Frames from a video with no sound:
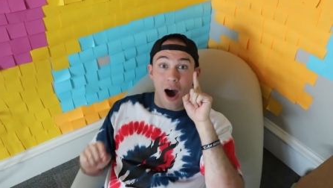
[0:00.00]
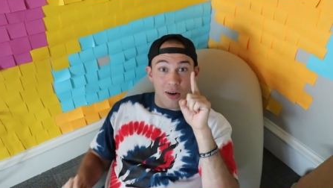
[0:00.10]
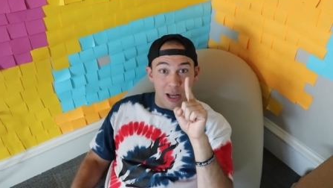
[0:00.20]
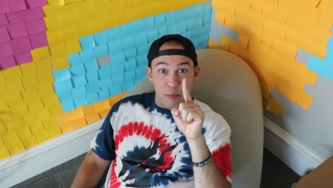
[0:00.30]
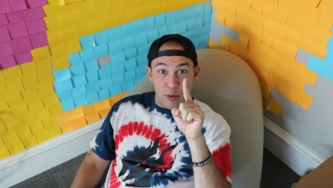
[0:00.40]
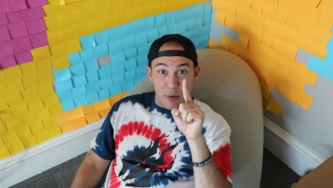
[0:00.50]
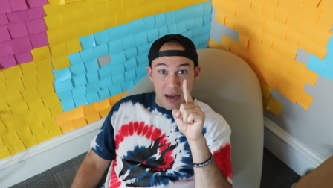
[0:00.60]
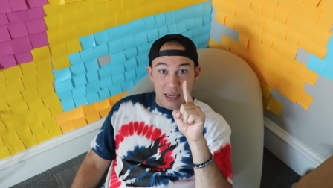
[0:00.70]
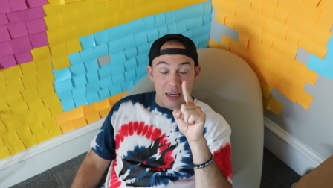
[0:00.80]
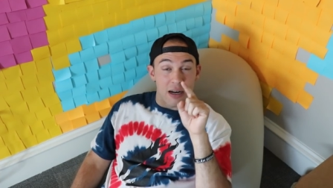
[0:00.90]
I'll help you
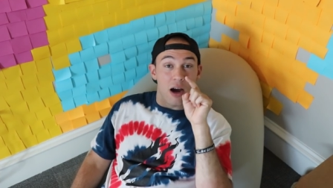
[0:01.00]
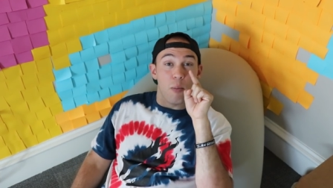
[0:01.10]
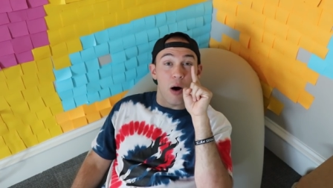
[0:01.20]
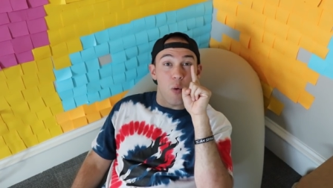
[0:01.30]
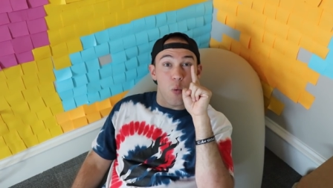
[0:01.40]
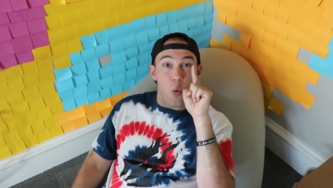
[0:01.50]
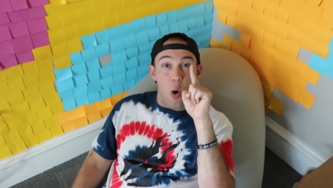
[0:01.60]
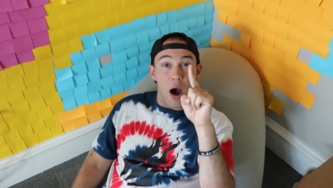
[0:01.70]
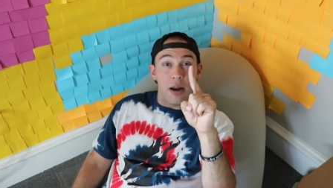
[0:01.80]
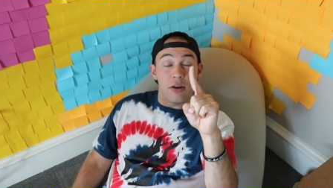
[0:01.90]
break in, but
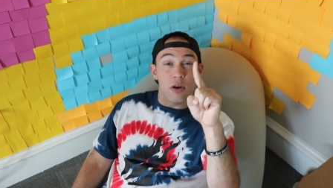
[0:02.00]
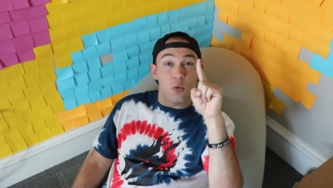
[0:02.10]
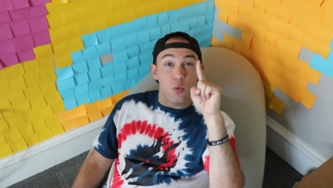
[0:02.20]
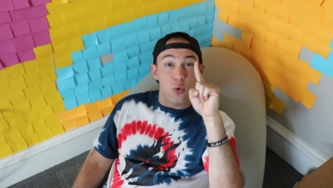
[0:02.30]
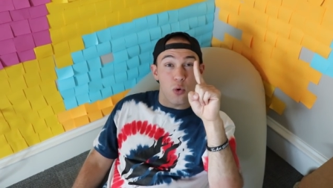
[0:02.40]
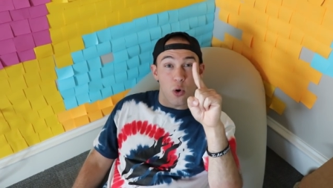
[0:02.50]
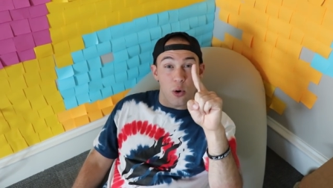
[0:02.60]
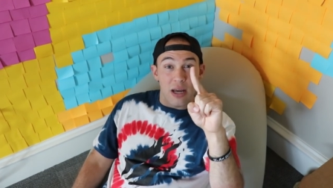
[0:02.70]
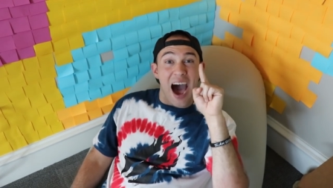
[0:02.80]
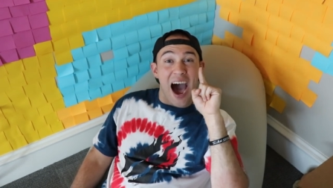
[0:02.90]
one
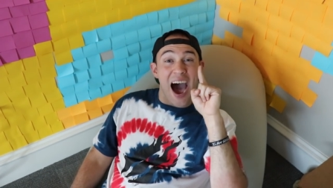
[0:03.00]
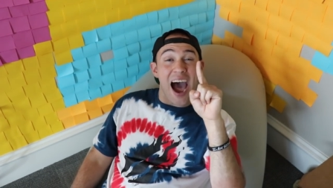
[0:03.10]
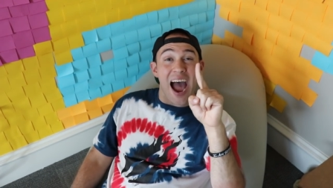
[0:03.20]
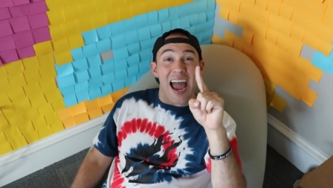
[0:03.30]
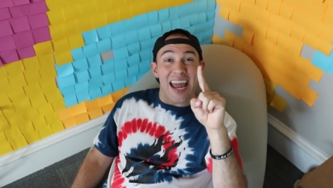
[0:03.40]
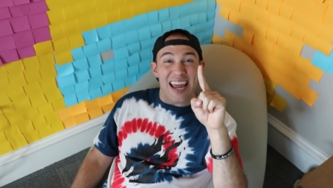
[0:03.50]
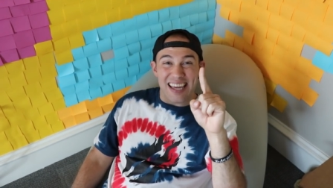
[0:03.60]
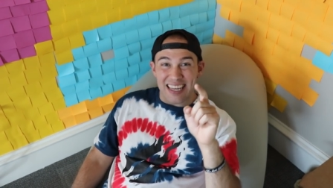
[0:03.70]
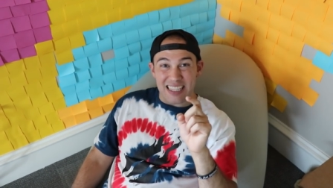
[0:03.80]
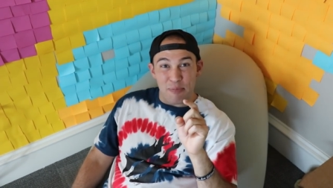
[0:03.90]
rule, I
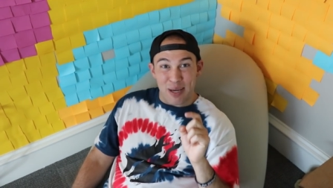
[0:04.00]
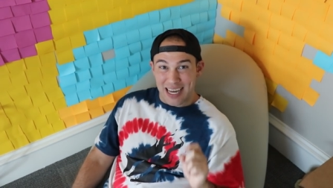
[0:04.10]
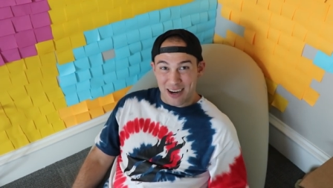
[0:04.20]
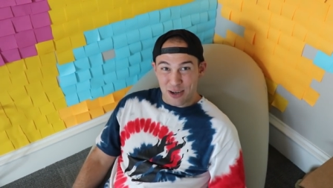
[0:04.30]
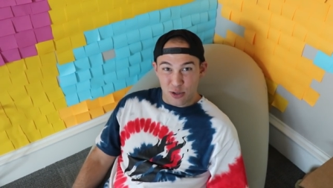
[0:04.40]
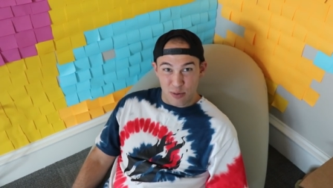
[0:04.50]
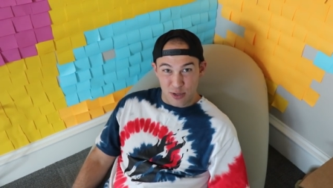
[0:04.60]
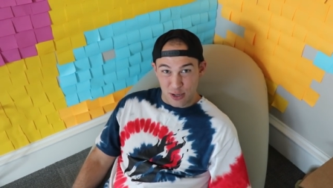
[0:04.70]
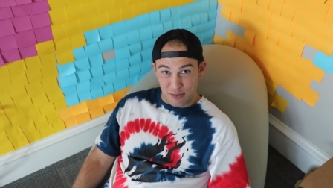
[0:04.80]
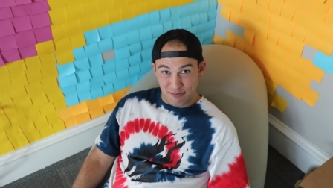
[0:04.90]
get to pick out your
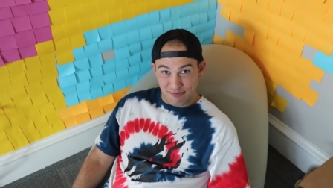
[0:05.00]
swimsuit.